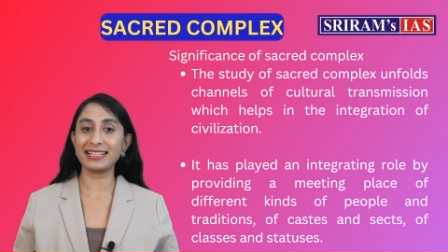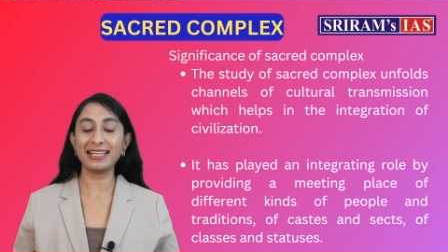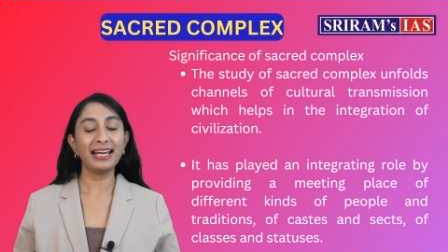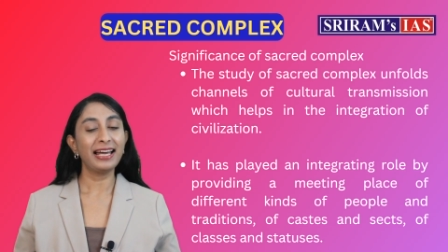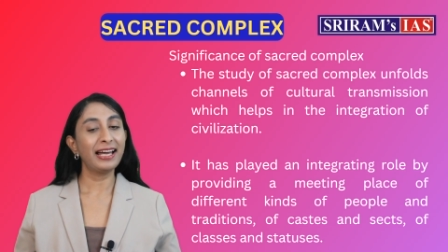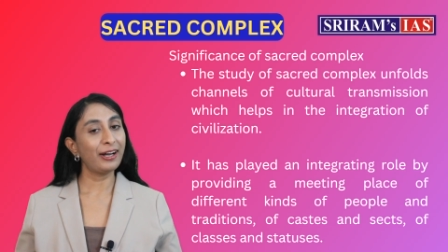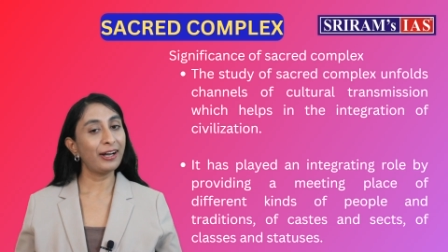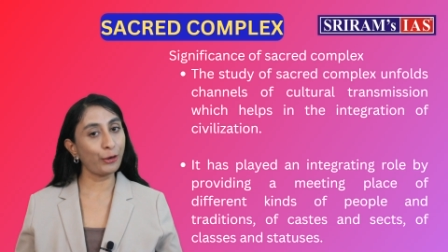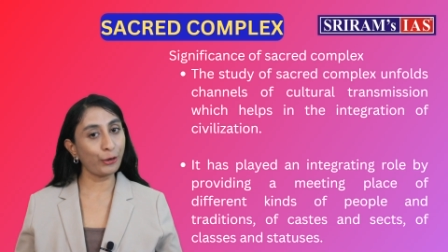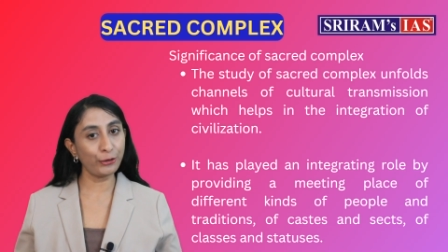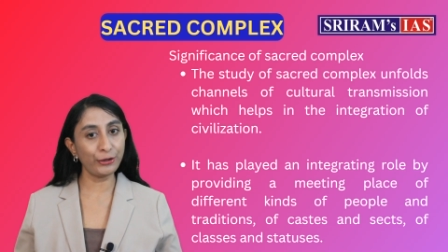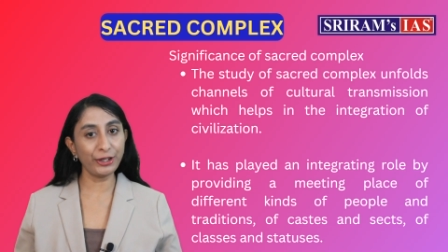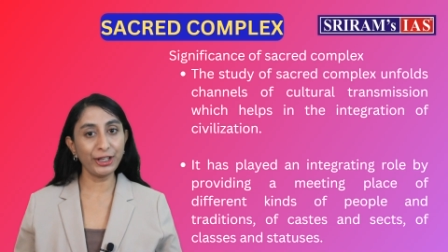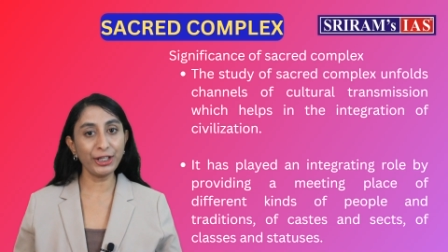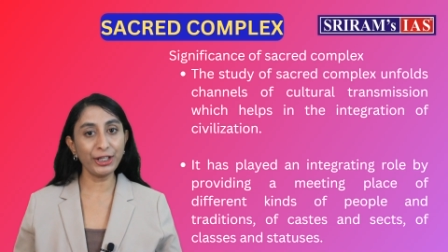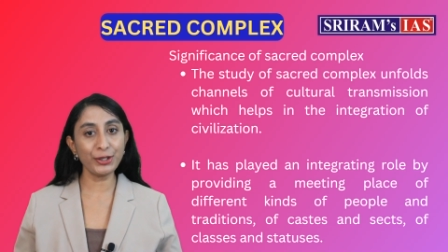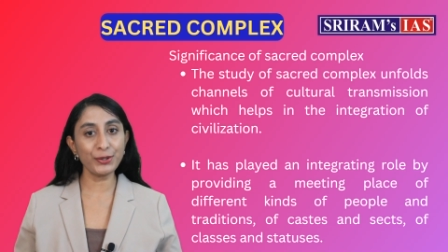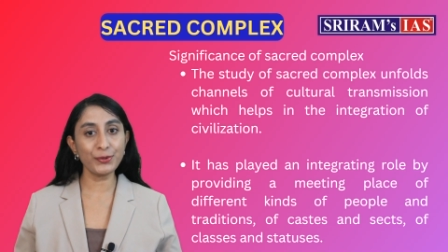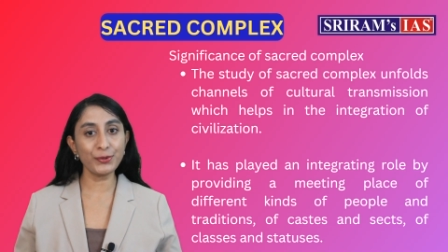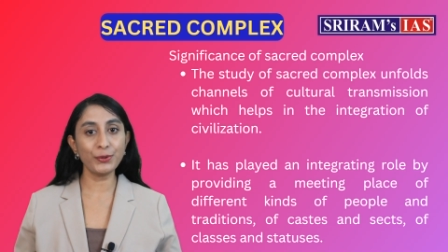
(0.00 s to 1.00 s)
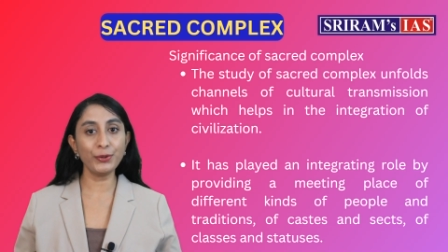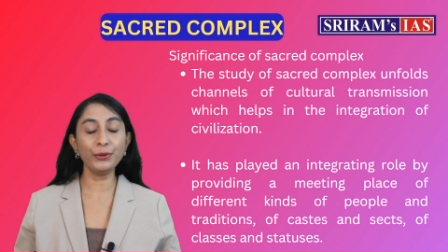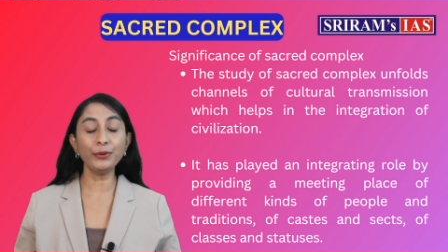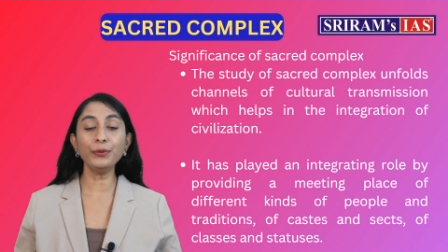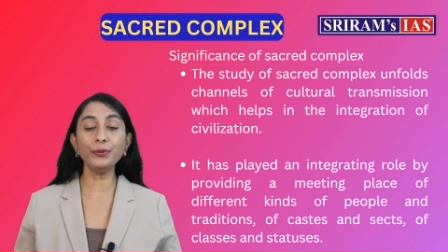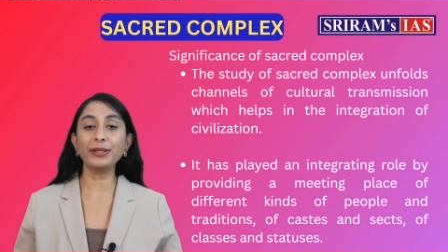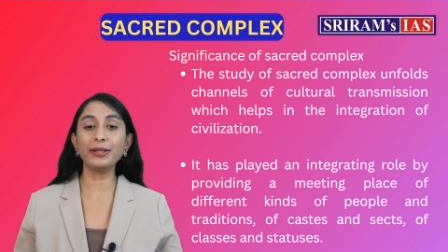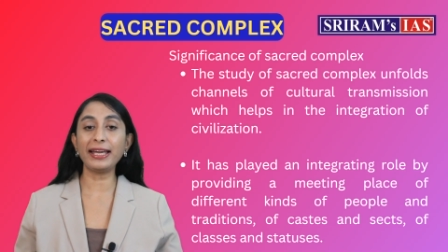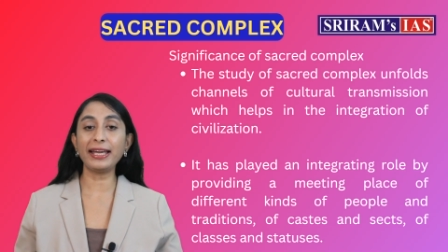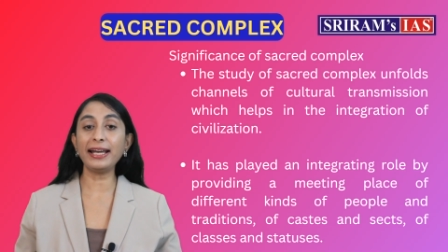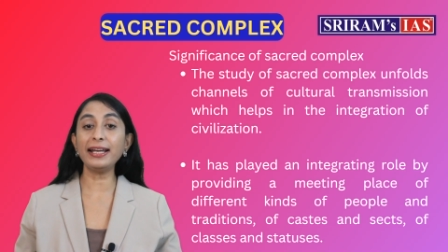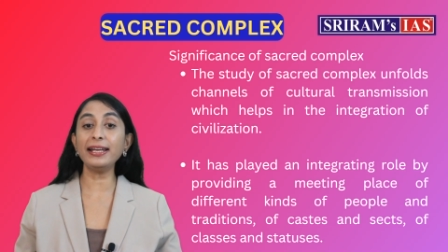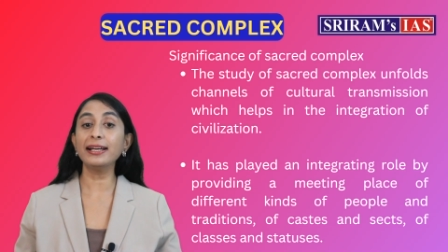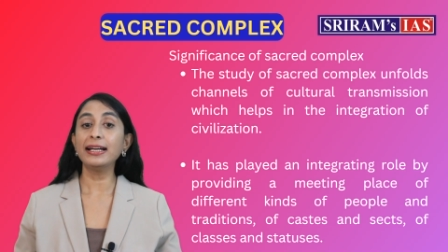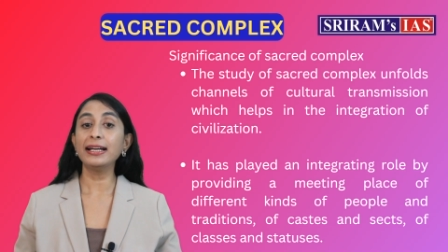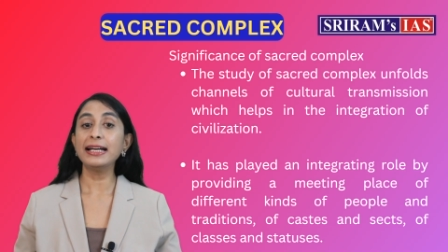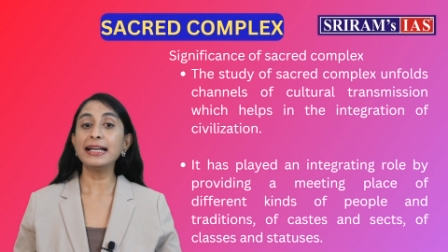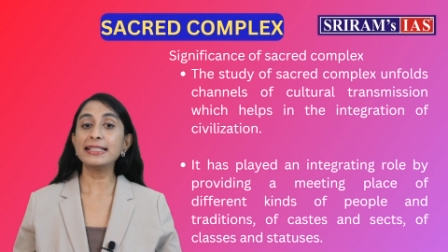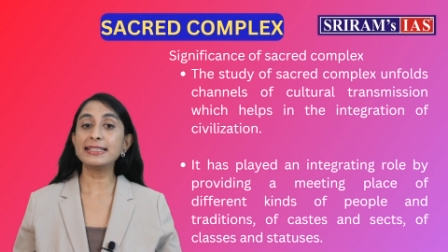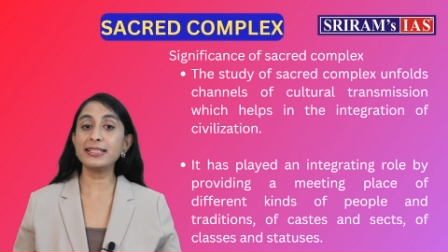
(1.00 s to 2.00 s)
Already told you that
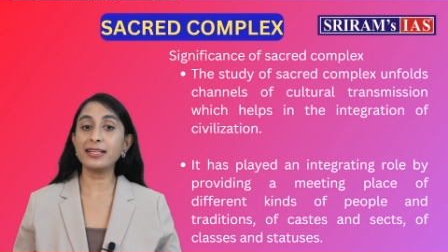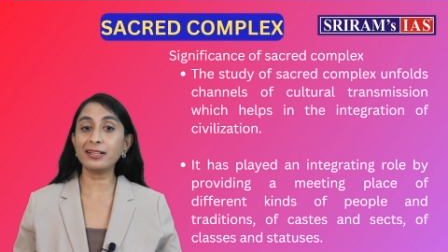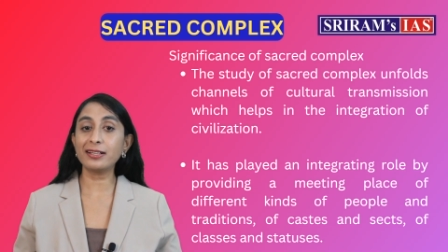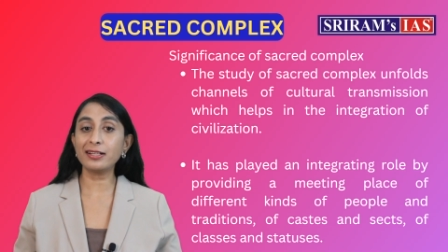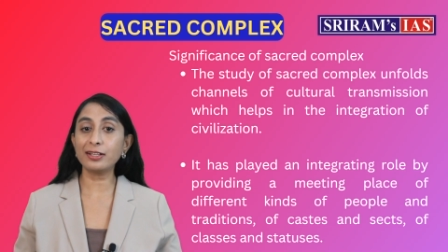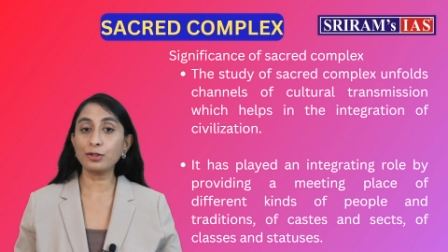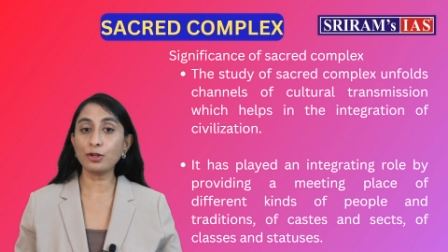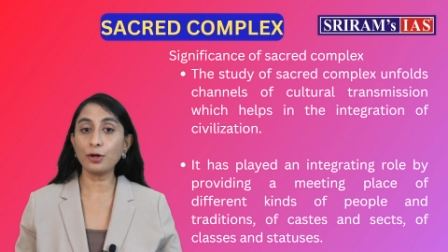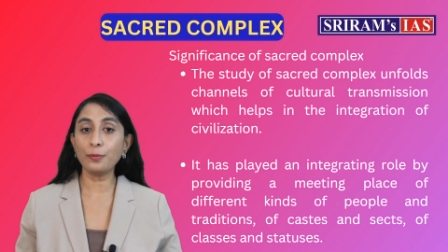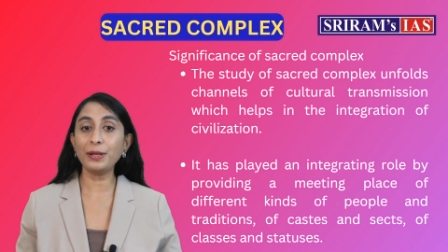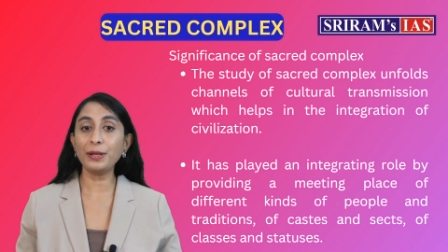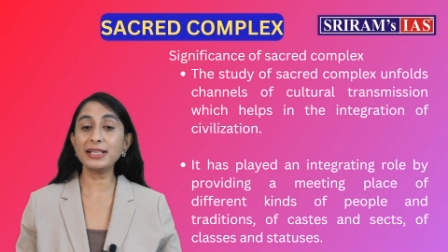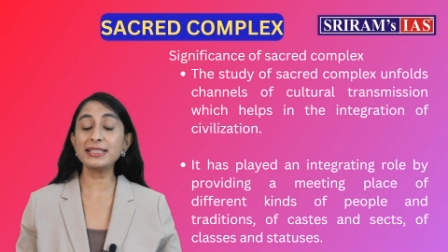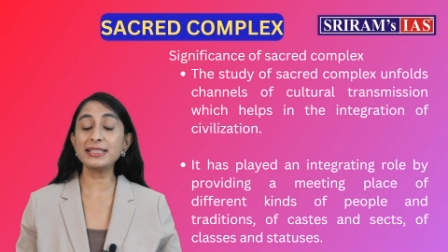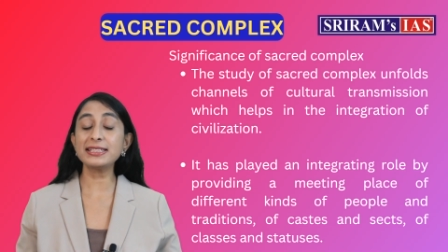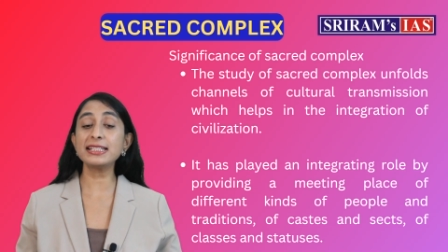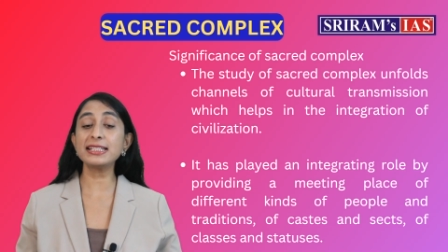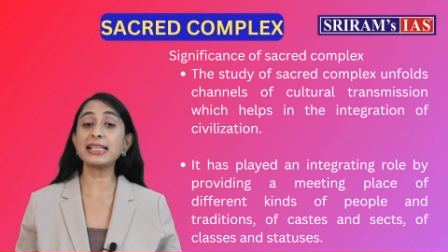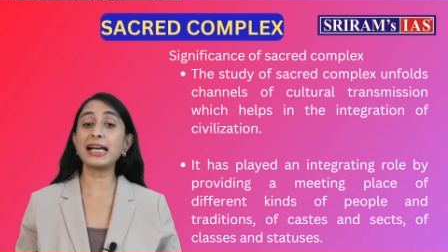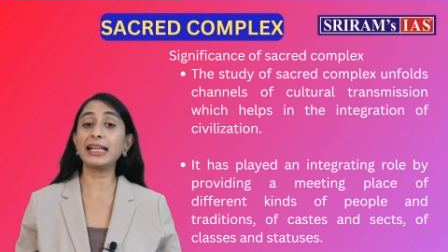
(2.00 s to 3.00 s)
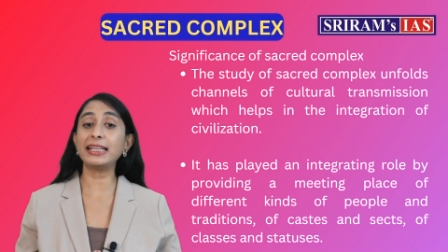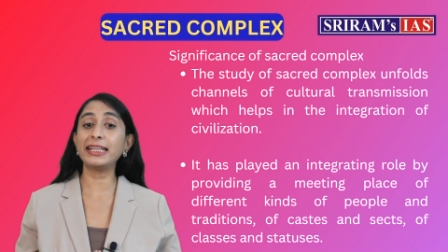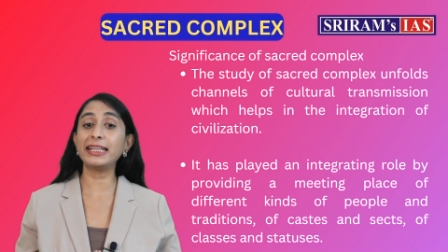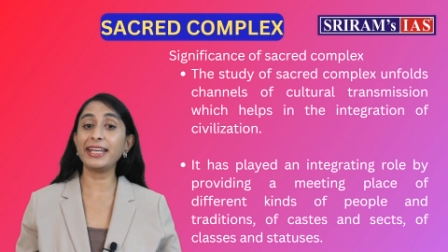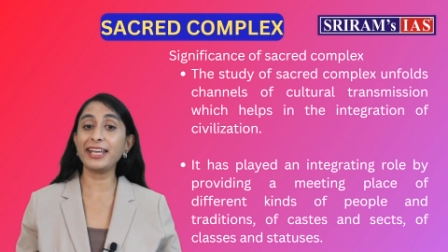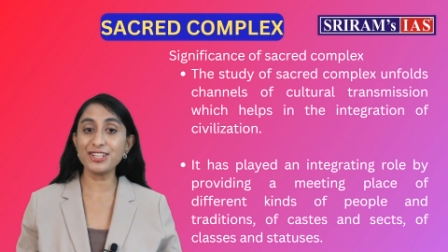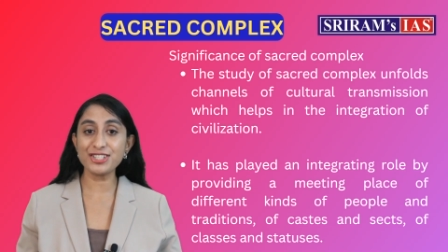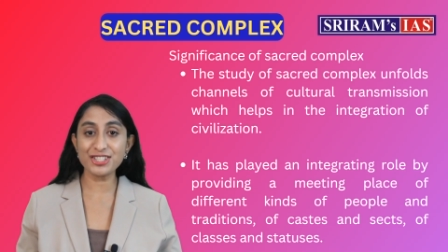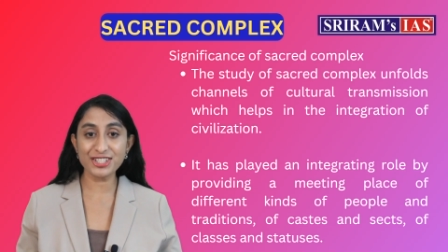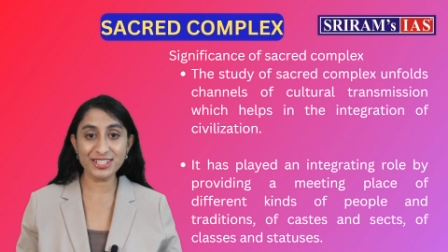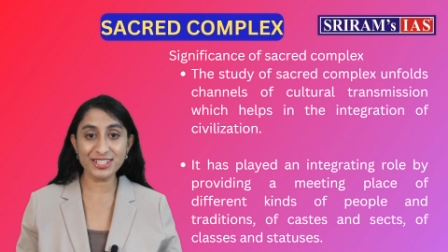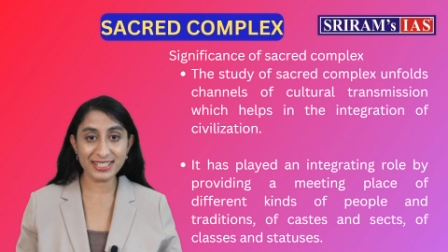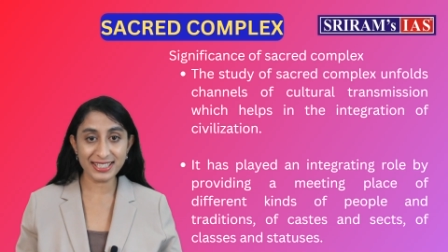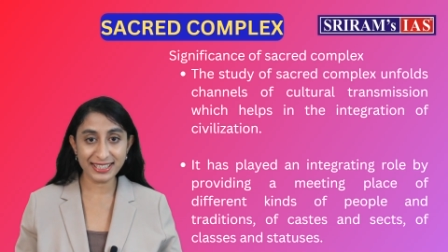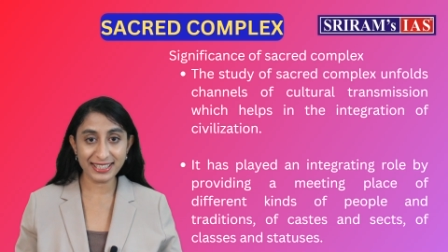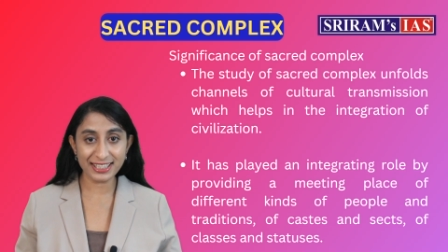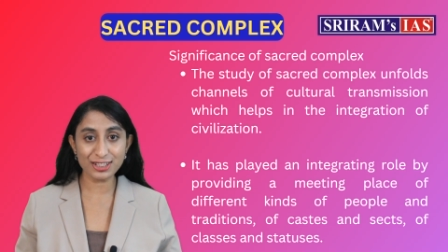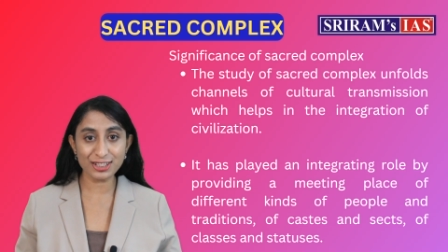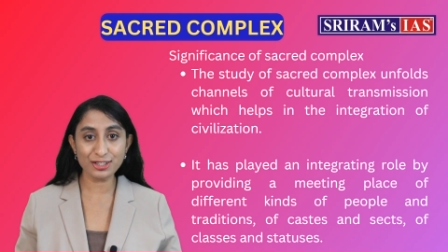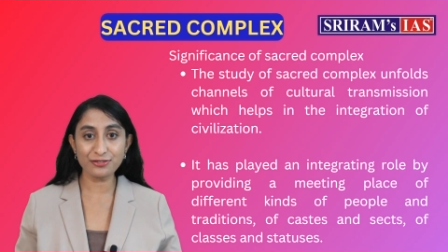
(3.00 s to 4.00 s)
sacred complexes are the ancient centers
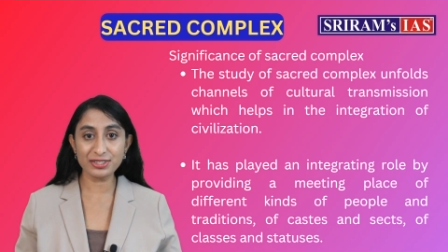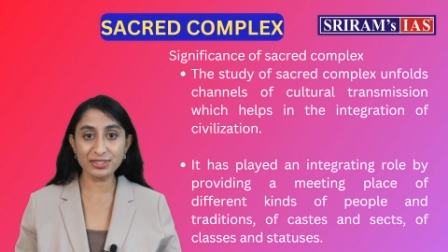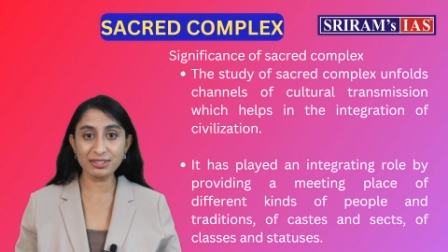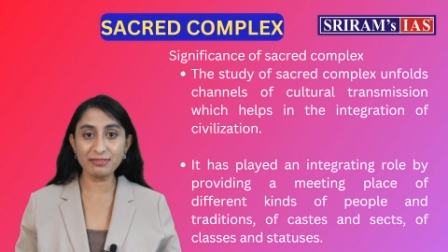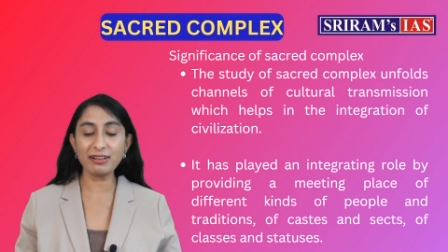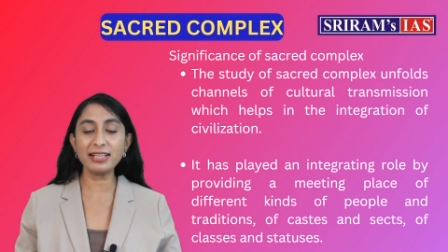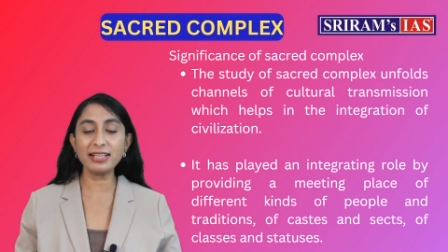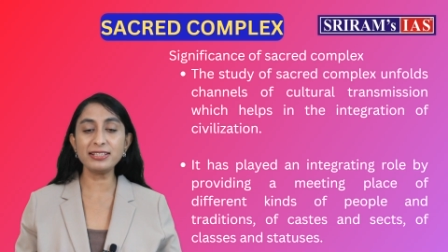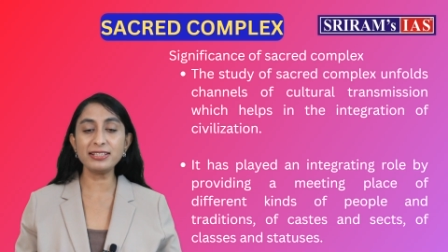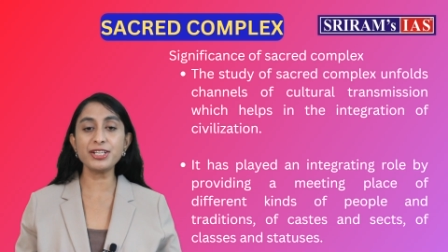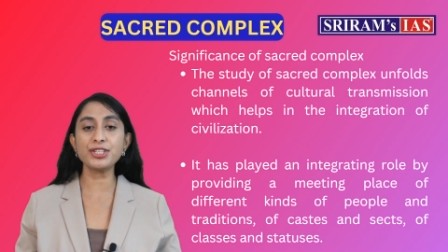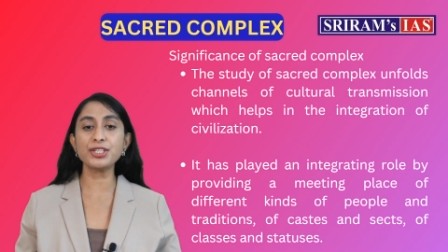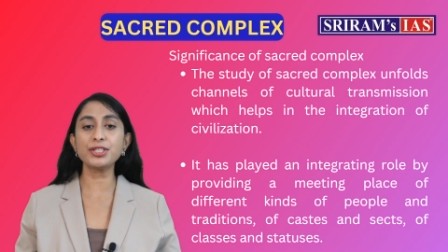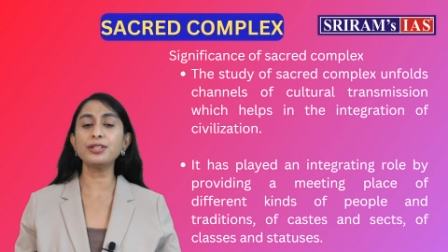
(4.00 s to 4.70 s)
of civilization